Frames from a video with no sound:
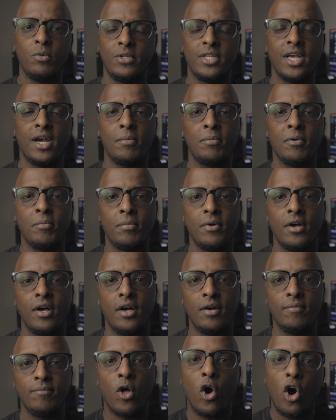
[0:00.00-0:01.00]
type
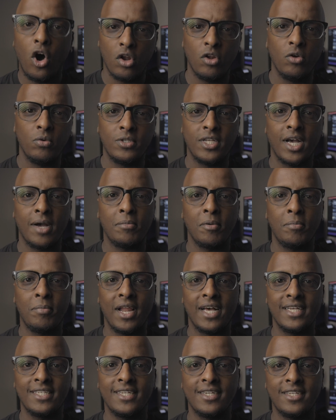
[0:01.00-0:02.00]
of
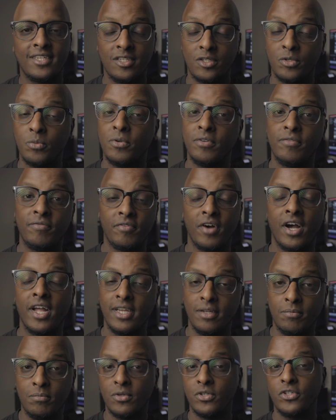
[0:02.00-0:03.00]
plastic that you would find
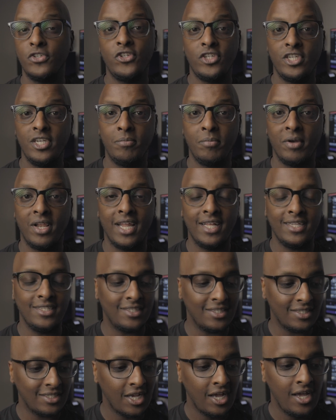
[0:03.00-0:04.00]
in much cheaper
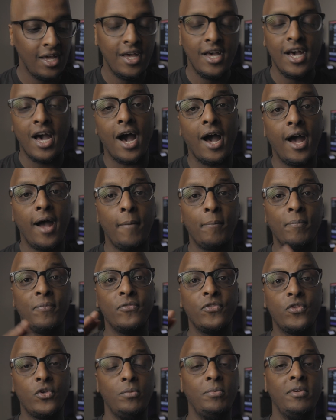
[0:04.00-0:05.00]
lenses.
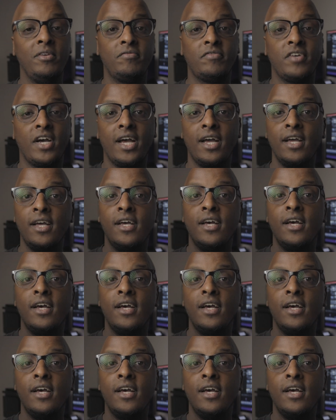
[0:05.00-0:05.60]
To be fair,